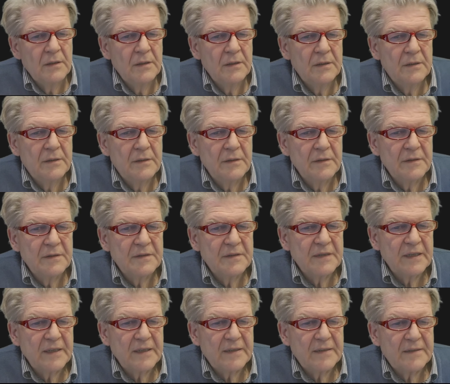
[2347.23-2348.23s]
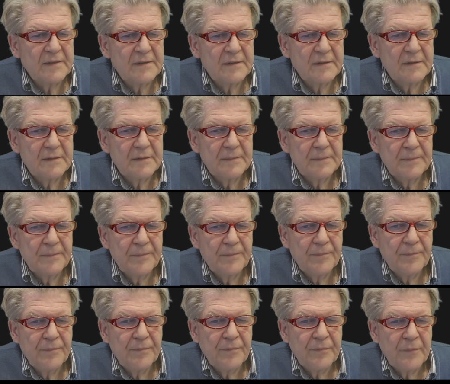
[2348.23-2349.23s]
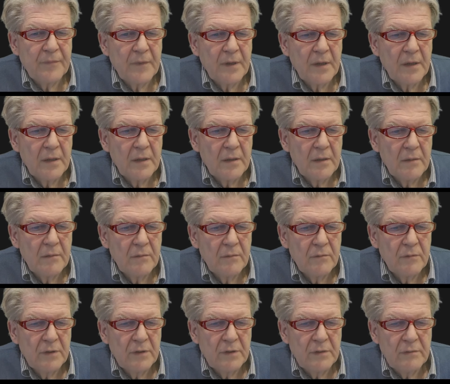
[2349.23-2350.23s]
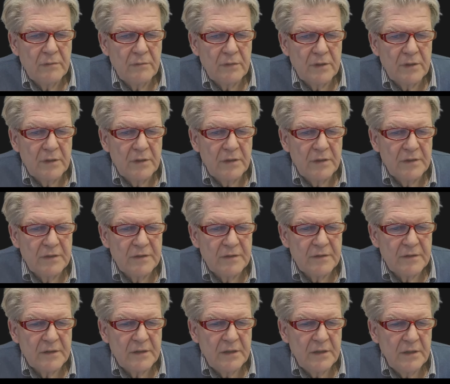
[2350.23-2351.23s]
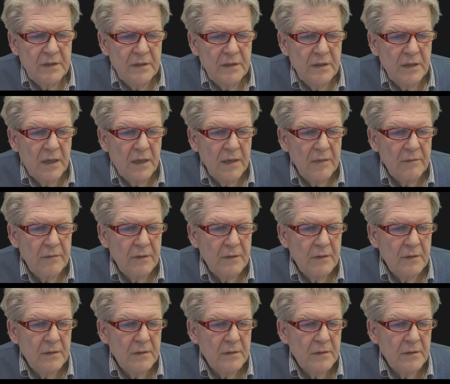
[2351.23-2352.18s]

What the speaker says: This text. With this key I will